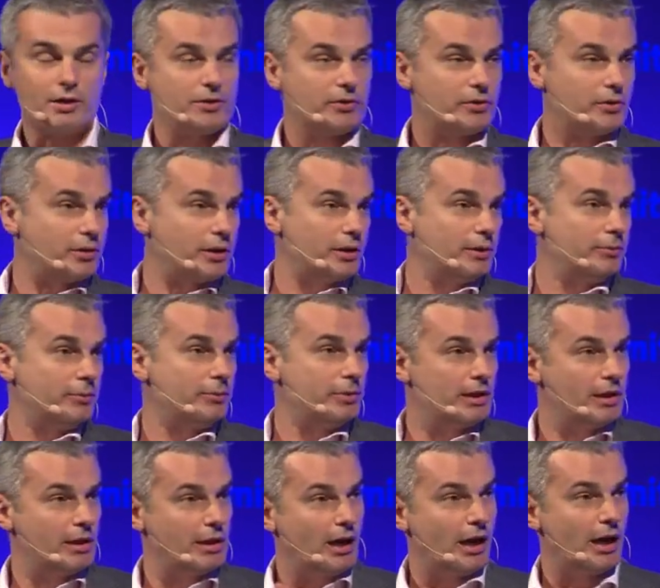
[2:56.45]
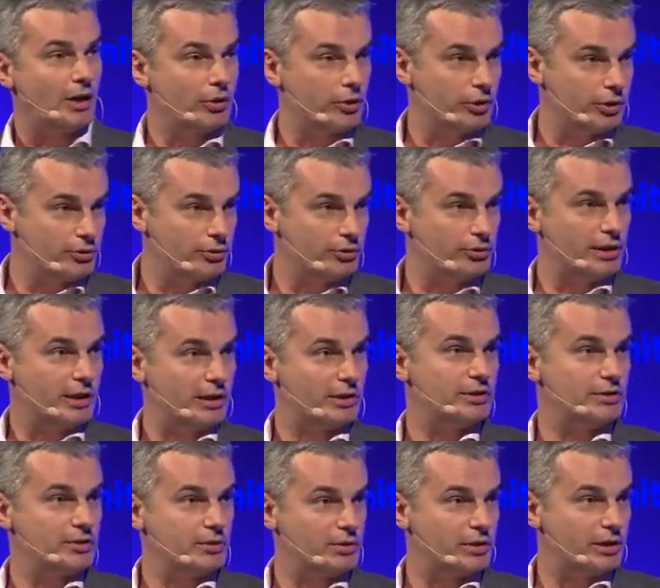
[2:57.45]
So if we are going to take these
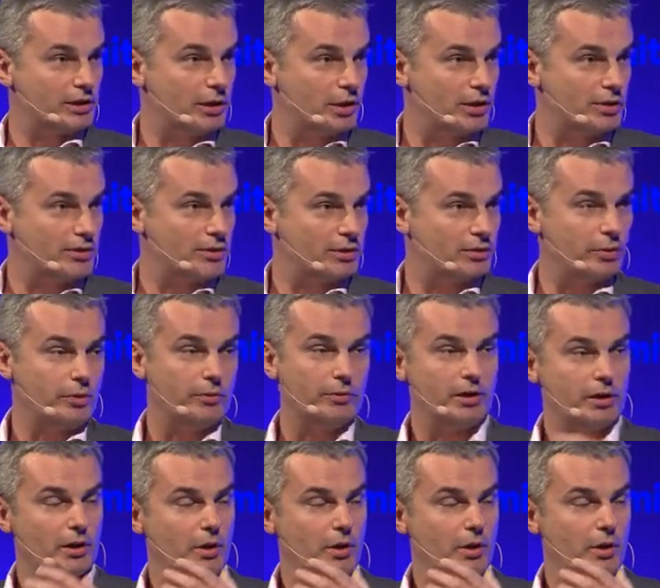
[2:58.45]
new technologies into the vehicle,